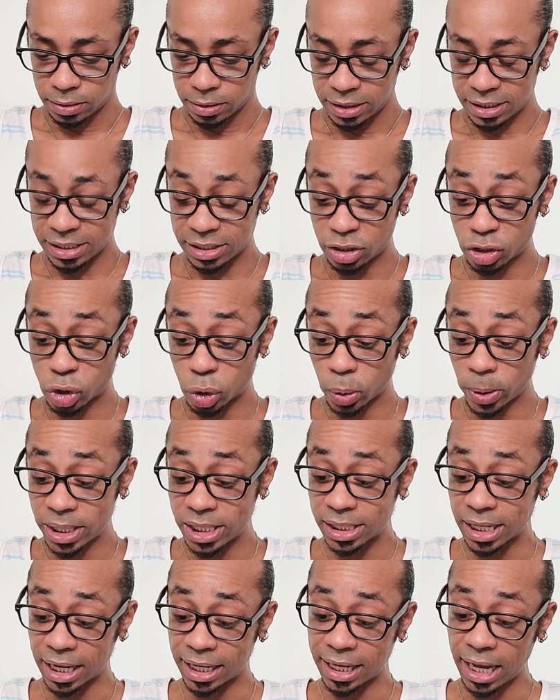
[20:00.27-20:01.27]
this is a
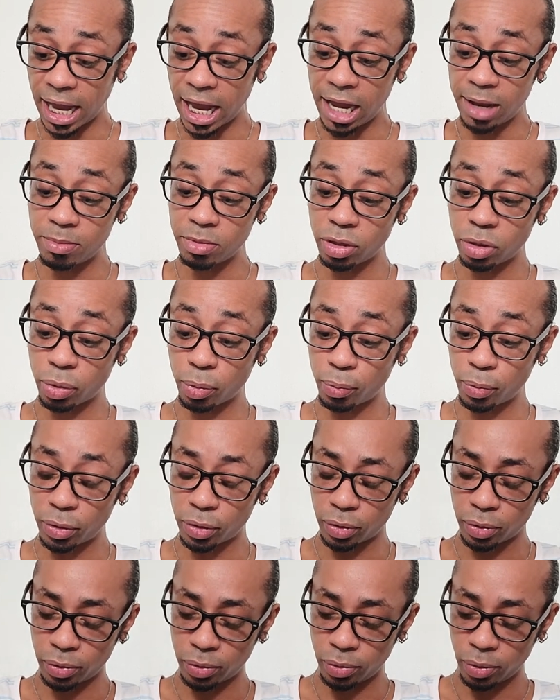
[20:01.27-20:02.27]
choice that came
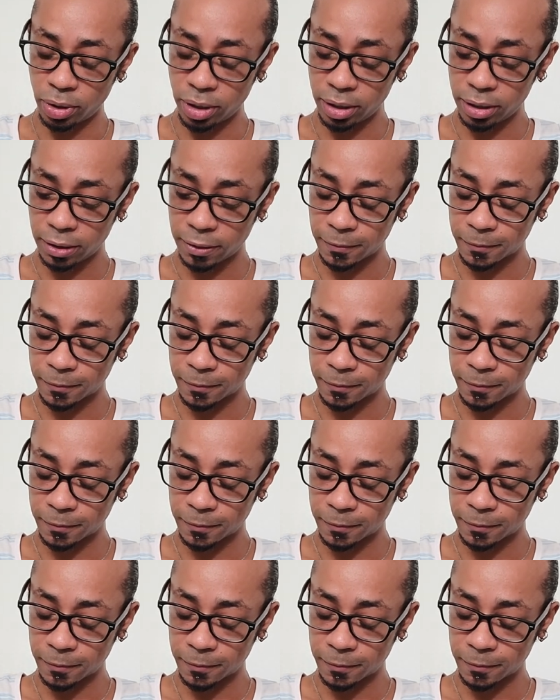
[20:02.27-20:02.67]
through